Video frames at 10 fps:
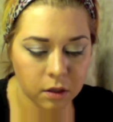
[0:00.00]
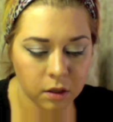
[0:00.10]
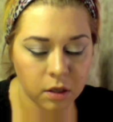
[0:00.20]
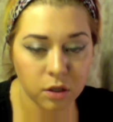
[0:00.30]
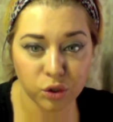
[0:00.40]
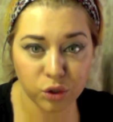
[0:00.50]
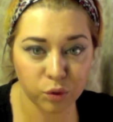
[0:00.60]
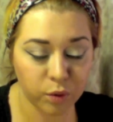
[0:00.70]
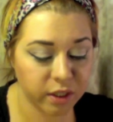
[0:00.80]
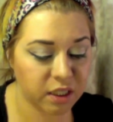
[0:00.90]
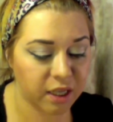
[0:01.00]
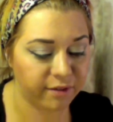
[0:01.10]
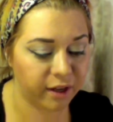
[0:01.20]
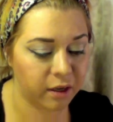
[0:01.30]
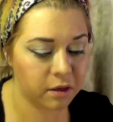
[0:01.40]
217,
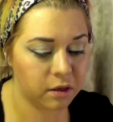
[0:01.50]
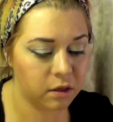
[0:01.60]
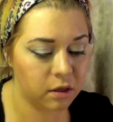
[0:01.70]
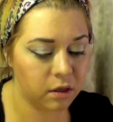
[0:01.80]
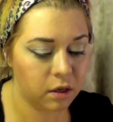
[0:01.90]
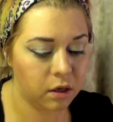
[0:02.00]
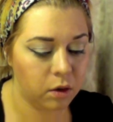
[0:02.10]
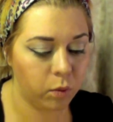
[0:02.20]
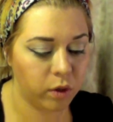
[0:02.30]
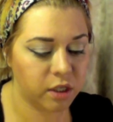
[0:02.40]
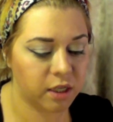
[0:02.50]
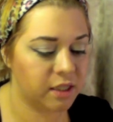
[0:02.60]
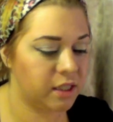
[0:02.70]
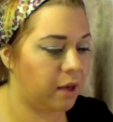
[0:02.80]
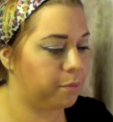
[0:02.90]
which is that same
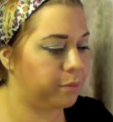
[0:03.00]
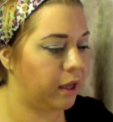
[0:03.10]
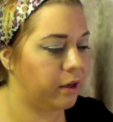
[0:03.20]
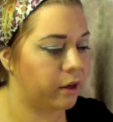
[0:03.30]
blender.